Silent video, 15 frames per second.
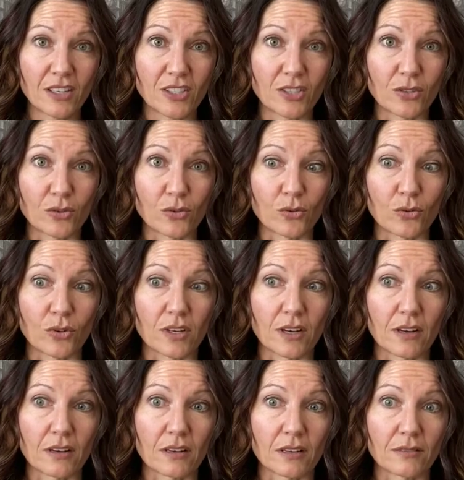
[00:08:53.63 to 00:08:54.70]
to
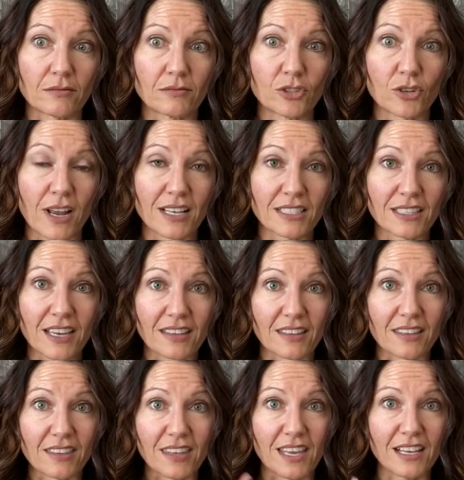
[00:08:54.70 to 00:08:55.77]
uh, translate the
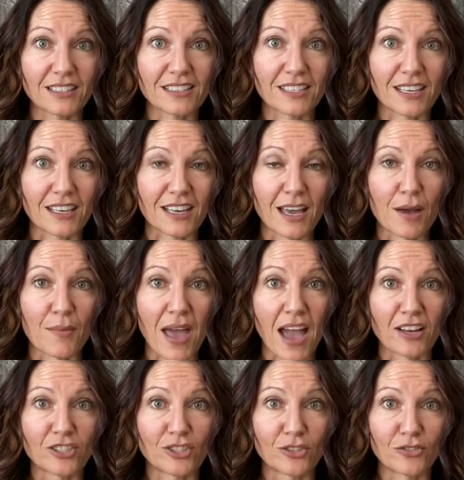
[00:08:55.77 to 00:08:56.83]
things that come
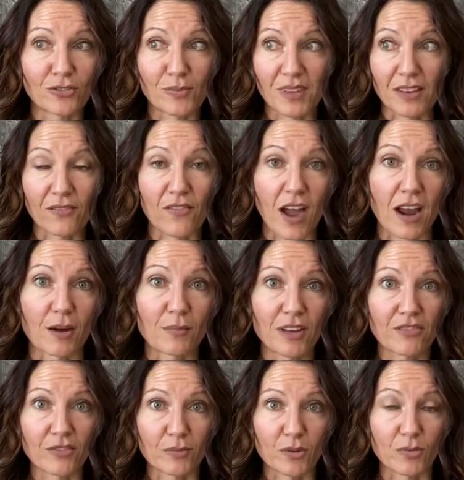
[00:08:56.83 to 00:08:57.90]
at you from the environment,
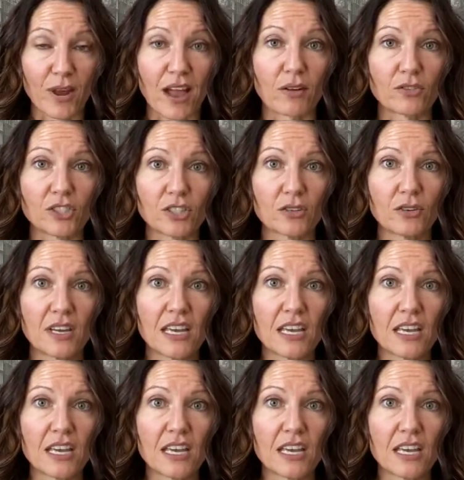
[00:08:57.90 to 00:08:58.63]
from around you,